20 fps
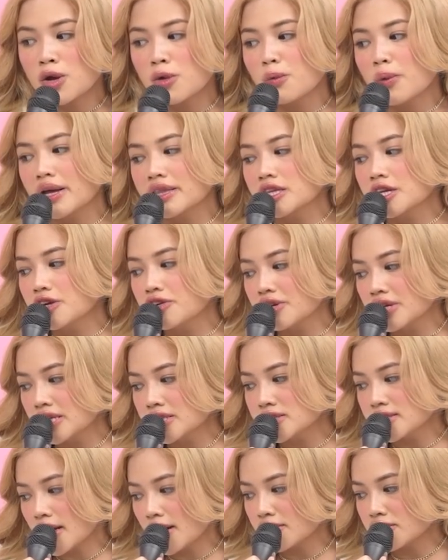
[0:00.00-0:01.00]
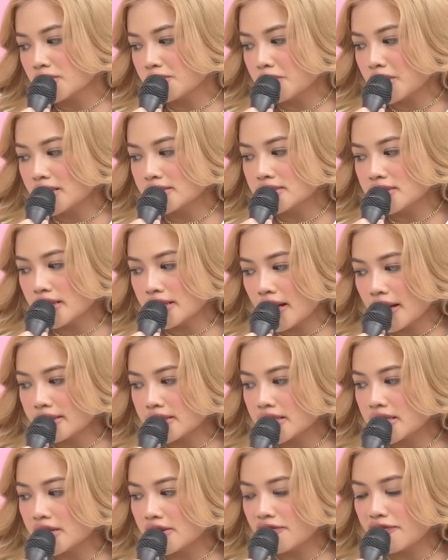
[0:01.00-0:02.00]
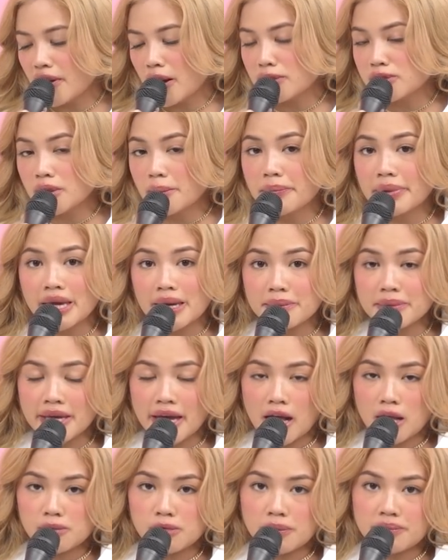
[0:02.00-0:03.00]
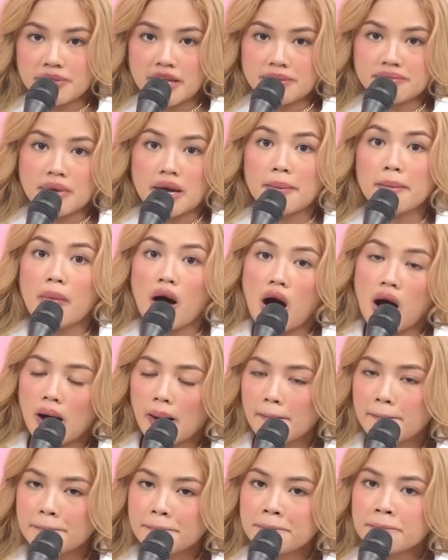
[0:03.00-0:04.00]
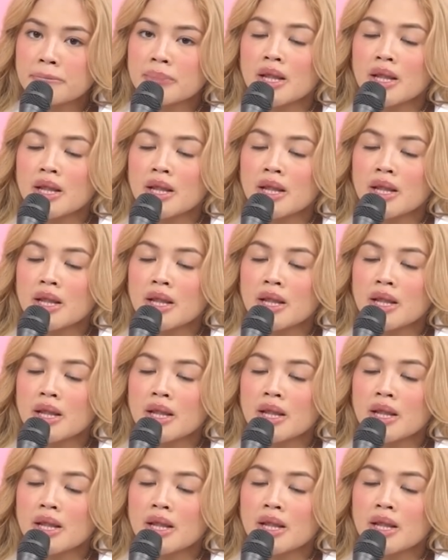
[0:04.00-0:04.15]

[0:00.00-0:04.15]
when he reached out to me and said that he found a baby album that my mom